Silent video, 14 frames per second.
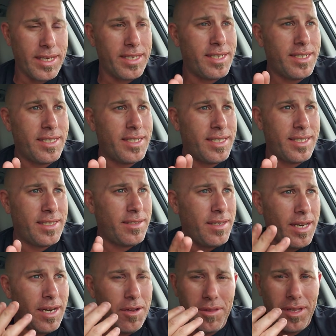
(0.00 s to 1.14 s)
the,
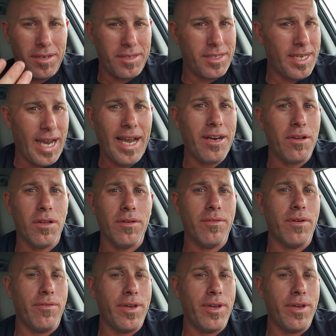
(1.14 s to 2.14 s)
you know, the title of a